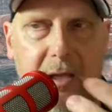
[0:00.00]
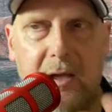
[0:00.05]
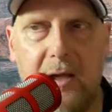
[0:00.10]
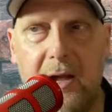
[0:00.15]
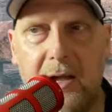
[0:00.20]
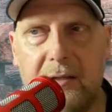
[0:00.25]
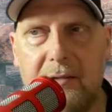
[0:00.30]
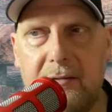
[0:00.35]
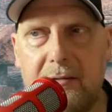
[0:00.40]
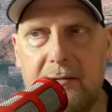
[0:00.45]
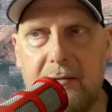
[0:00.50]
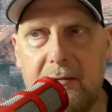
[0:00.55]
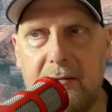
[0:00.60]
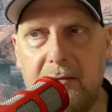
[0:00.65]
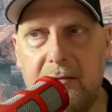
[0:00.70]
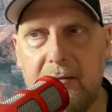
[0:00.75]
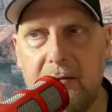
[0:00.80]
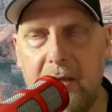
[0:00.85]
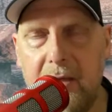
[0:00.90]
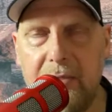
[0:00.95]
I
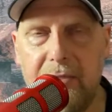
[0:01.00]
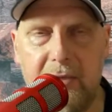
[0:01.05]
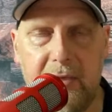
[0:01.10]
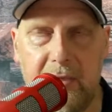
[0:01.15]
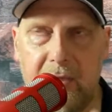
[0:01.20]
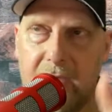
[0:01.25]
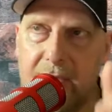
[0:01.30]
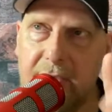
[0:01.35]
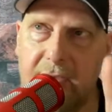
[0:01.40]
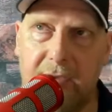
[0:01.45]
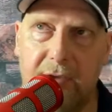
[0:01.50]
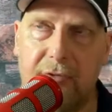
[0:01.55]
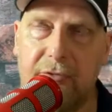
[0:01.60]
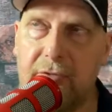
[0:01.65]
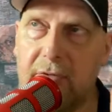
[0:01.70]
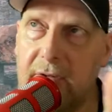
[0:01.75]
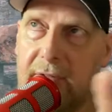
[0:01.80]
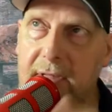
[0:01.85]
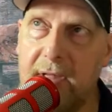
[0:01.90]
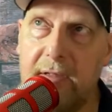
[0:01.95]
think you
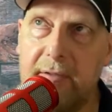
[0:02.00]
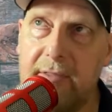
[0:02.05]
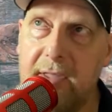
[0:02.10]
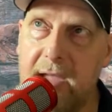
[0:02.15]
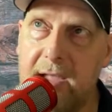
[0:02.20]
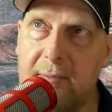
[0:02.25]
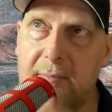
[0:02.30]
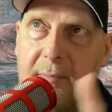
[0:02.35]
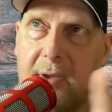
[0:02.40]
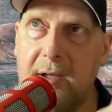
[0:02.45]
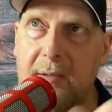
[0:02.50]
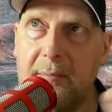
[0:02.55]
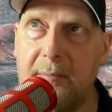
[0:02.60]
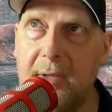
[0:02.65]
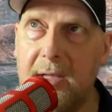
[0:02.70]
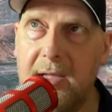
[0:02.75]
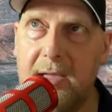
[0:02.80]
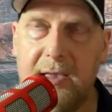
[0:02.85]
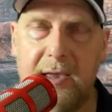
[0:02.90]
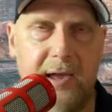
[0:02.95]
saw it the other day.
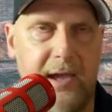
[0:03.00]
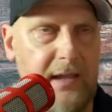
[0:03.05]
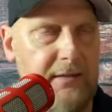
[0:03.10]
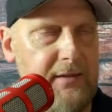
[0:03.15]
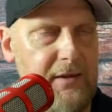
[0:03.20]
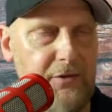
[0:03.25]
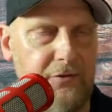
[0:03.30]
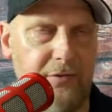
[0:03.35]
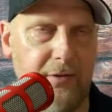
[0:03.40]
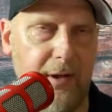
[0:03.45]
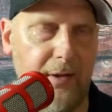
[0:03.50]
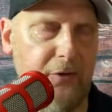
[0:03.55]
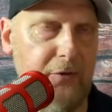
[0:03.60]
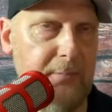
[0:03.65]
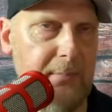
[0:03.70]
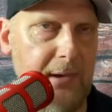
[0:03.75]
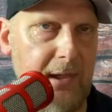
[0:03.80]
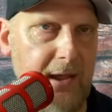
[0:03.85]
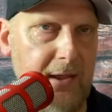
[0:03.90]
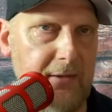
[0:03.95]
My kidney
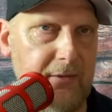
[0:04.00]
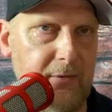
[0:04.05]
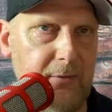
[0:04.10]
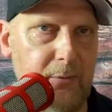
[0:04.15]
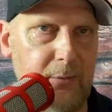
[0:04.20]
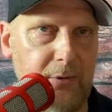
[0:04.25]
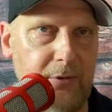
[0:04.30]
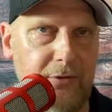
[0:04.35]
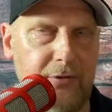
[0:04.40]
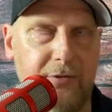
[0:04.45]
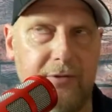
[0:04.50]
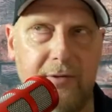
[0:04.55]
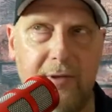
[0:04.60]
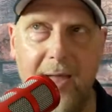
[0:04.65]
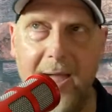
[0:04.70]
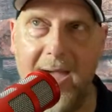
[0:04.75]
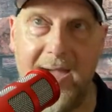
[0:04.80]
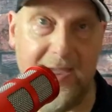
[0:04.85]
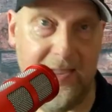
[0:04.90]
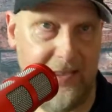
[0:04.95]
transplant was
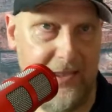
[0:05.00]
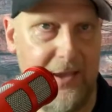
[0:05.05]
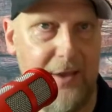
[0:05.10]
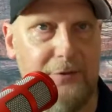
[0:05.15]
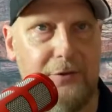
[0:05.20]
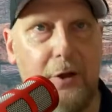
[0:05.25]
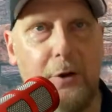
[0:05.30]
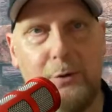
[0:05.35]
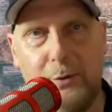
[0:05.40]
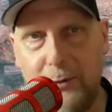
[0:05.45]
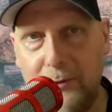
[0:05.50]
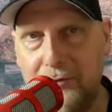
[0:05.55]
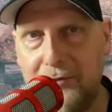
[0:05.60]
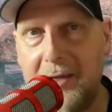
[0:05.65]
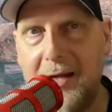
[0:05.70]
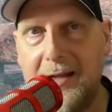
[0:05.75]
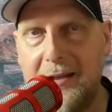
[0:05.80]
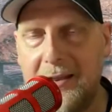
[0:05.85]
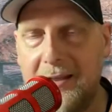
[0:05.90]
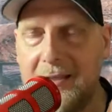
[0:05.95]
8 years old on
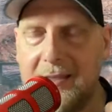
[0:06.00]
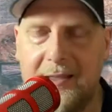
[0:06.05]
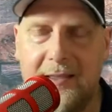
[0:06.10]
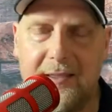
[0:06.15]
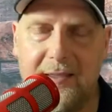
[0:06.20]
Saturday.